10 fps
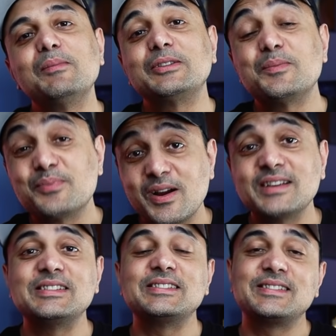about the
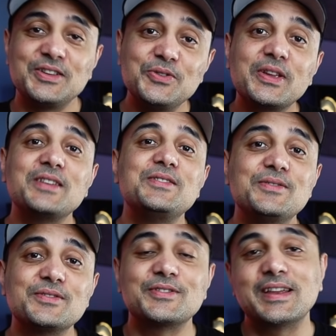process that you can
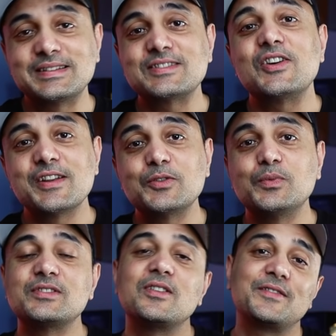use to get started
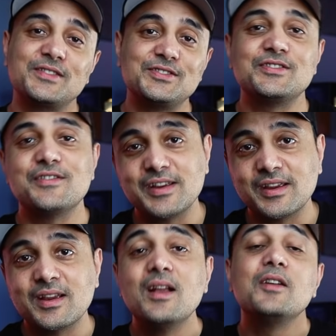with software engineering,